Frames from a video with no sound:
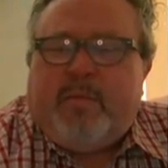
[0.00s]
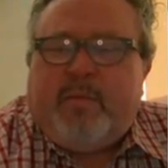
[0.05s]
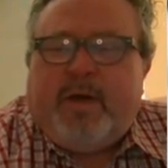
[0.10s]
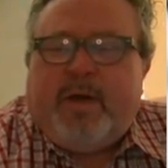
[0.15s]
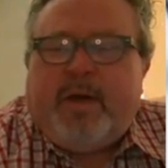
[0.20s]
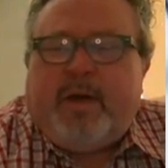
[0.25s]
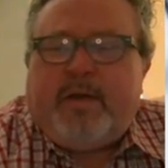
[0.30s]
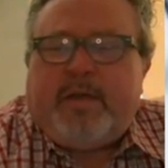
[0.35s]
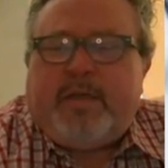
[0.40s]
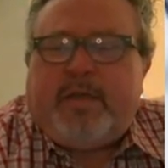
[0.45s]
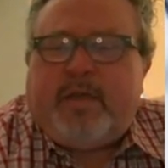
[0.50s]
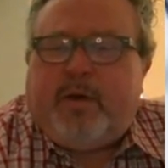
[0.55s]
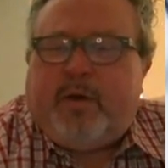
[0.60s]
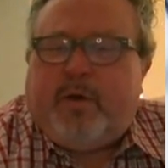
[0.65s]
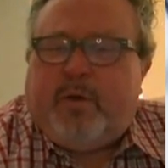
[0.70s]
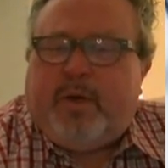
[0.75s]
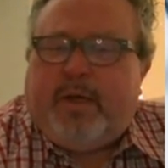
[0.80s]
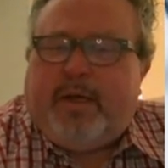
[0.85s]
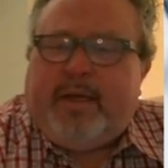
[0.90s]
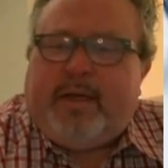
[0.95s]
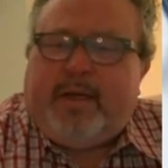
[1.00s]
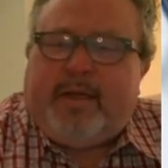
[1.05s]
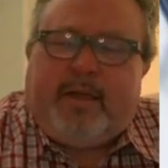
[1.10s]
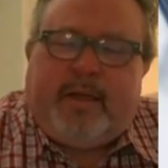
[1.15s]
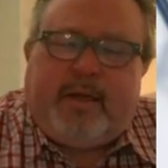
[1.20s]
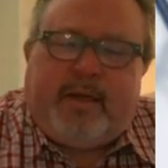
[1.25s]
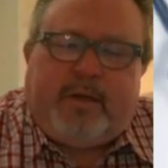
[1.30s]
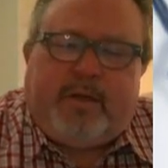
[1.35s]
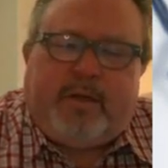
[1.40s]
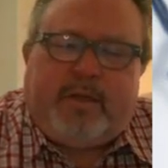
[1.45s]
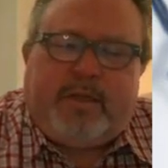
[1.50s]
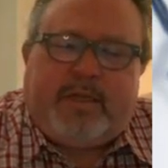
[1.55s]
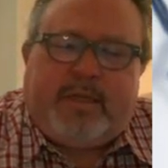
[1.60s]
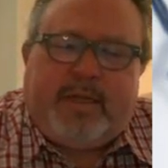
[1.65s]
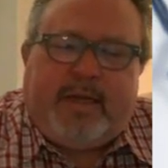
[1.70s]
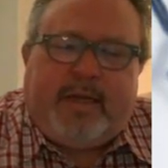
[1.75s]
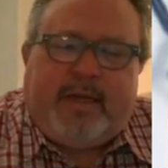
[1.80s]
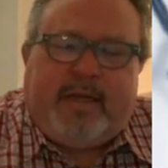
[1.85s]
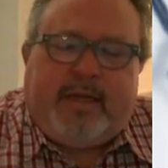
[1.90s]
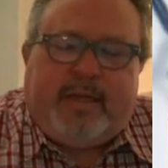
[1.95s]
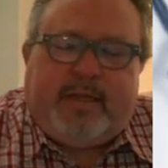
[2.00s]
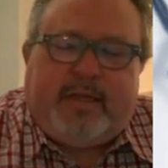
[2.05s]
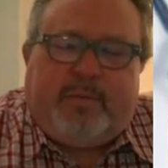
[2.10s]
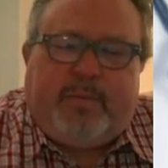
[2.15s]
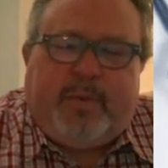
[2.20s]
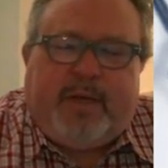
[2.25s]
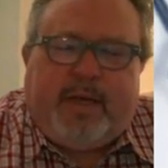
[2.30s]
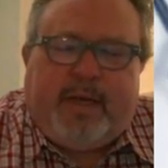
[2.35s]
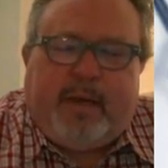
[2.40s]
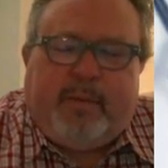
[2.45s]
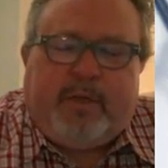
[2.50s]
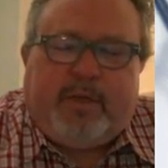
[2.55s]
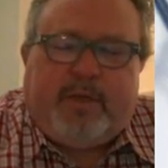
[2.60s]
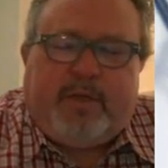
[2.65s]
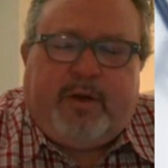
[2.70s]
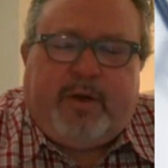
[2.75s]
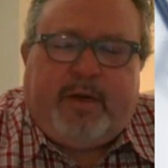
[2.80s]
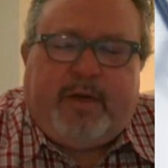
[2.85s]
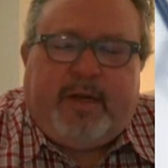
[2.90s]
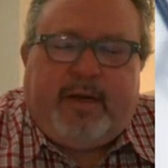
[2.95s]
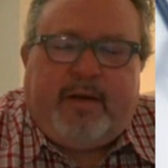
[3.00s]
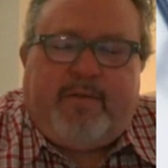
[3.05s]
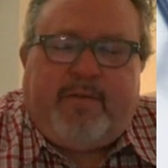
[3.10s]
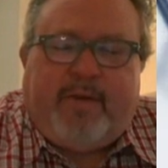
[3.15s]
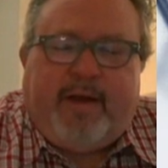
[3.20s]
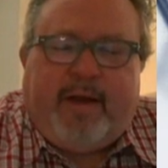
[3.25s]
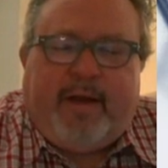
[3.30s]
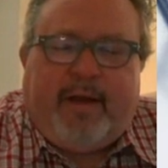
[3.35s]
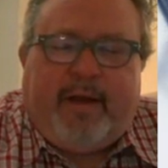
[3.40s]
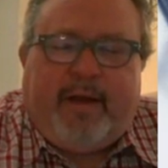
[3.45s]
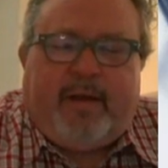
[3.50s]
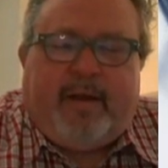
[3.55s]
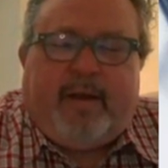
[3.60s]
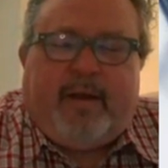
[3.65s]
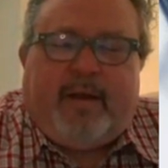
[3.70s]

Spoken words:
but also in clinical studies, being able to identify